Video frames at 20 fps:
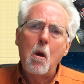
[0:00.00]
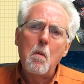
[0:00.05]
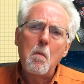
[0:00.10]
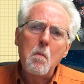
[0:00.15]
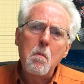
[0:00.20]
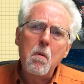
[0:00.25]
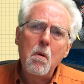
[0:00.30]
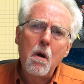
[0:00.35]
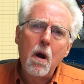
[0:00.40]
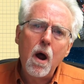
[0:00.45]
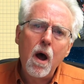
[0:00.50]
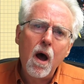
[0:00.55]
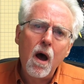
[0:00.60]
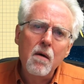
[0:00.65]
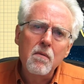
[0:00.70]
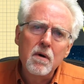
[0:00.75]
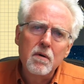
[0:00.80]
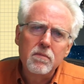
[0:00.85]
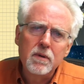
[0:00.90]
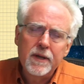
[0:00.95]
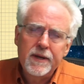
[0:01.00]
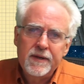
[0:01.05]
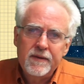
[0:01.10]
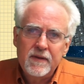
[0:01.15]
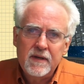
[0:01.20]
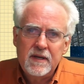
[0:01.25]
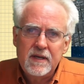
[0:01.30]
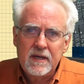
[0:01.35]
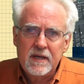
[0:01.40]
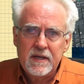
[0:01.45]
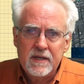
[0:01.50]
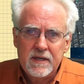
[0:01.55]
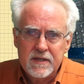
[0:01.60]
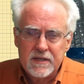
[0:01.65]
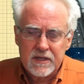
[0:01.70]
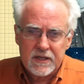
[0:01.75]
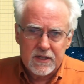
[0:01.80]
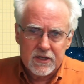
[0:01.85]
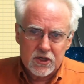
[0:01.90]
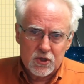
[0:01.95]
probably the
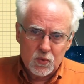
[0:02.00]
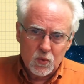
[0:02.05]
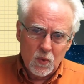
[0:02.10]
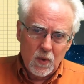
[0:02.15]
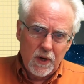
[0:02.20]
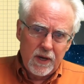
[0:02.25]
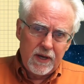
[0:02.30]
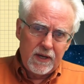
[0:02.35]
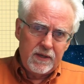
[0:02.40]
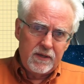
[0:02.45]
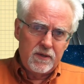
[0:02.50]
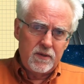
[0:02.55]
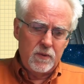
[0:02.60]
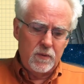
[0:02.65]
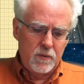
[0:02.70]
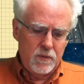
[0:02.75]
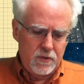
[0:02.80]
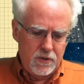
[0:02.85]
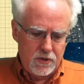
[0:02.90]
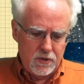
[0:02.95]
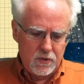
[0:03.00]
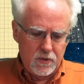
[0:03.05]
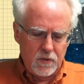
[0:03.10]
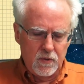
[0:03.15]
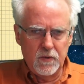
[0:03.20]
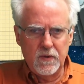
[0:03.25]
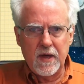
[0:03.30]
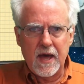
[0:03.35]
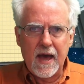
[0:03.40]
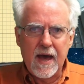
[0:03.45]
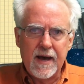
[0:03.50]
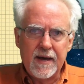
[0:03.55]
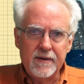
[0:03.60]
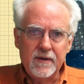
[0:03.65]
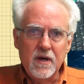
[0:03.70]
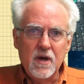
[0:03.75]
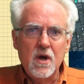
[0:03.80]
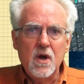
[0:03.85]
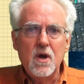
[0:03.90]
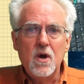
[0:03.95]
easiest way to do that
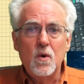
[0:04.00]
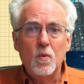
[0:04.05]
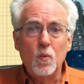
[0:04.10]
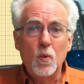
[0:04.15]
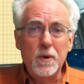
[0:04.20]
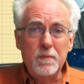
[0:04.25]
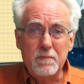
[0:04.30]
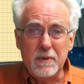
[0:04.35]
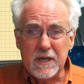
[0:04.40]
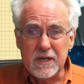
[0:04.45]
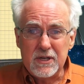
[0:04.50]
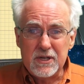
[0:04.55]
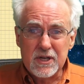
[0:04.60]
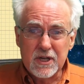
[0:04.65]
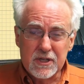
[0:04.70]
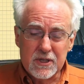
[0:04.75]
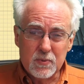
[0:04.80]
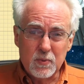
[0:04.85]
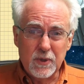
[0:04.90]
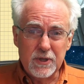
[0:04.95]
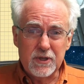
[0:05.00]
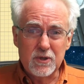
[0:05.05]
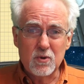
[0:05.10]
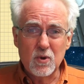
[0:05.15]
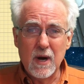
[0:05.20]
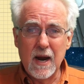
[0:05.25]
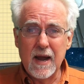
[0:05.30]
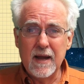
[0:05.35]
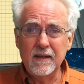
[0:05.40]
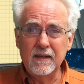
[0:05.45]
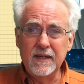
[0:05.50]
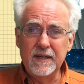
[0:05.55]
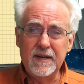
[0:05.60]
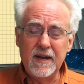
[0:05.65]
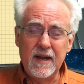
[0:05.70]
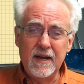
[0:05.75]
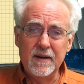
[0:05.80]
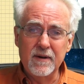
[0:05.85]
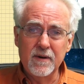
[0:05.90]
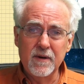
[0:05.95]
would be just with trial and
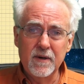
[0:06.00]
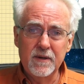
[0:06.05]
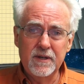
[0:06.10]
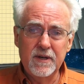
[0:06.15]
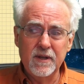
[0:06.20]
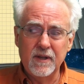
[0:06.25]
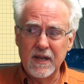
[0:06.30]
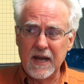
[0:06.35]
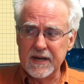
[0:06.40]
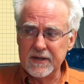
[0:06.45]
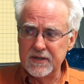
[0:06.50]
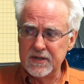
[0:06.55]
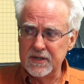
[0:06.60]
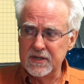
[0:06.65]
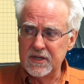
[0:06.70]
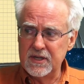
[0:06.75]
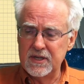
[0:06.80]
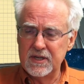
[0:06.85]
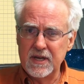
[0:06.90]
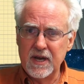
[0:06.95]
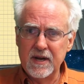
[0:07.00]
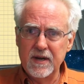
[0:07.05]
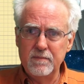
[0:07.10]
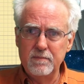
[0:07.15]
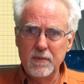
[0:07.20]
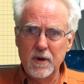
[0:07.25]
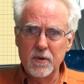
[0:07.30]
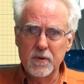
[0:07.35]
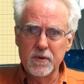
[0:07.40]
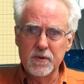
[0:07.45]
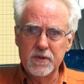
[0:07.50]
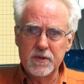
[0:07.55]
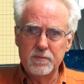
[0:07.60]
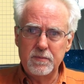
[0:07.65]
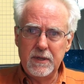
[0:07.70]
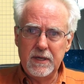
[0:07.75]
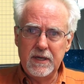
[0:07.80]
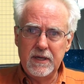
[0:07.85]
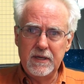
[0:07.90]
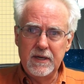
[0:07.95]
error, to like just set a motor
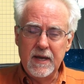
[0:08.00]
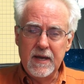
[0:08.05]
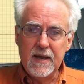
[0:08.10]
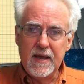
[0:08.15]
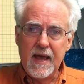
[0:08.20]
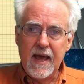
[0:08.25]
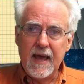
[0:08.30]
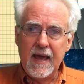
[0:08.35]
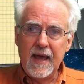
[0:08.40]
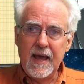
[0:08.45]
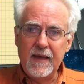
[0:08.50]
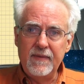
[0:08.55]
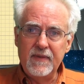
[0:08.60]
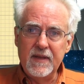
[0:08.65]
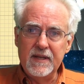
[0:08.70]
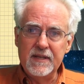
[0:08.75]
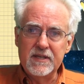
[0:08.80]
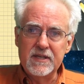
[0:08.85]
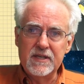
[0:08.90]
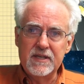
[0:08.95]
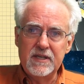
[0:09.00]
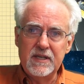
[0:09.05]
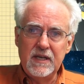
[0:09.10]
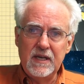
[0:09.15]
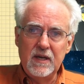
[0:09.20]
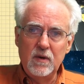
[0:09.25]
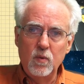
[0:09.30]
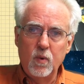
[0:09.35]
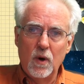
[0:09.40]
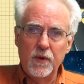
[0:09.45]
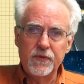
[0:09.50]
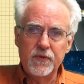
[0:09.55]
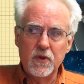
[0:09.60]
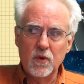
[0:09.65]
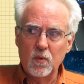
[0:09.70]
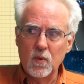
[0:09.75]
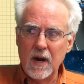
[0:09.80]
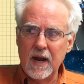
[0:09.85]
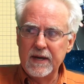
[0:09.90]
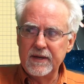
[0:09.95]
speed and then see what the
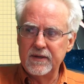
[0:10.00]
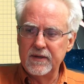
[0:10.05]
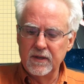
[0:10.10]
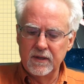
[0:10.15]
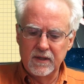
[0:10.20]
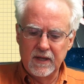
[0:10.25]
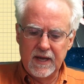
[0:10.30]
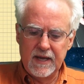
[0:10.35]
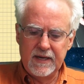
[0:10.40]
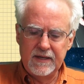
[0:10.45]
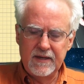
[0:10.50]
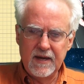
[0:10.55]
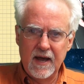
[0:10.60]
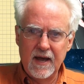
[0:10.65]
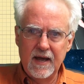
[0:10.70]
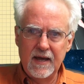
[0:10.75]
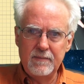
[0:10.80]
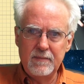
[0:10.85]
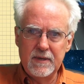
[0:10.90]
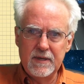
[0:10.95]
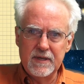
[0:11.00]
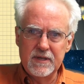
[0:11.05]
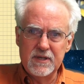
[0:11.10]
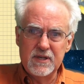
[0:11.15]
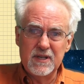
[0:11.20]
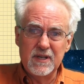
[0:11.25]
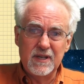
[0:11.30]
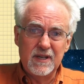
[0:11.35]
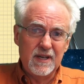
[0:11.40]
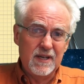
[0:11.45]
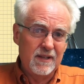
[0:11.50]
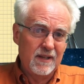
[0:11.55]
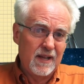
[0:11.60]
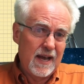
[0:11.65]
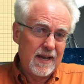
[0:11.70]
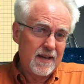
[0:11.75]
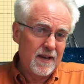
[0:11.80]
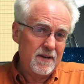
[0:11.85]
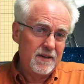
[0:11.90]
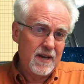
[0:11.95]
right delay time is to get
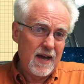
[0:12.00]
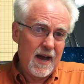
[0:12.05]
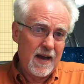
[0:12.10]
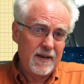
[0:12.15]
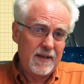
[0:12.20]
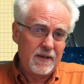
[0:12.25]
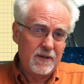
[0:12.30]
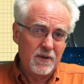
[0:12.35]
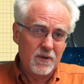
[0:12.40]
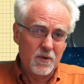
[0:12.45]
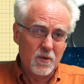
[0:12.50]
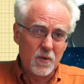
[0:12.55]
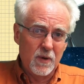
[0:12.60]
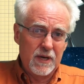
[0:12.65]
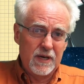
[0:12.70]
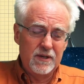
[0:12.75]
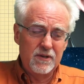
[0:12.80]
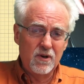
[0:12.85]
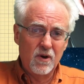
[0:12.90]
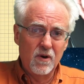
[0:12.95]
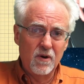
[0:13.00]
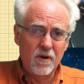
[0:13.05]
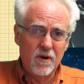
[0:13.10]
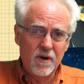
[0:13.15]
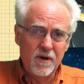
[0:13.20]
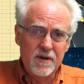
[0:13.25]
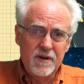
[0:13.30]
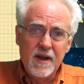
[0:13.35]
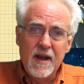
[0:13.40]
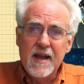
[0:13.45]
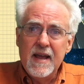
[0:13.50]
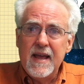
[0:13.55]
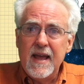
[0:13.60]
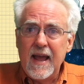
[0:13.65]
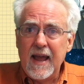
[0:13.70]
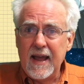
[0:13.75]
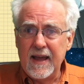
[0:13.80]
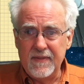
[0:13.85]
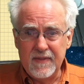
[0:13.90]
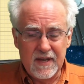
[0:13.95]
like a ninety degree turn,
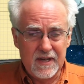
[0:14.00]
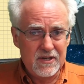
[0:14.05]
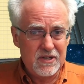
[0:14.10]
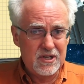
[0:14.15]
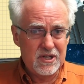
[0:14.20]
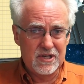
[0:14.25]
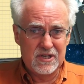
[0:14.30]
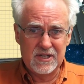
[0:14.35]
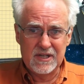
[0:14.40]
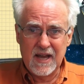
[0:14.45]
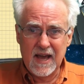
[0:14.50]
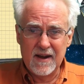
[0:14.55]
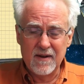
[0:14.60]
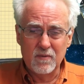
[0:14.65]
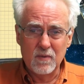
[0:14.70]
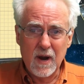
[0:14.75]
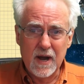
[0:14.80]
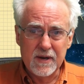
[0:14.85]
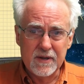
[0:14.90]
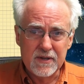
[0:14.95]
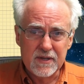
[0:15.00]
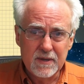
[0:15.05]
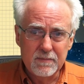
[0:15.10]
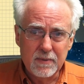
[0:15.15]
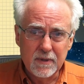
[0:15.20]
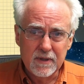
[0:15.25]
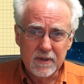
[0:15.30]
and then just kind of write a simple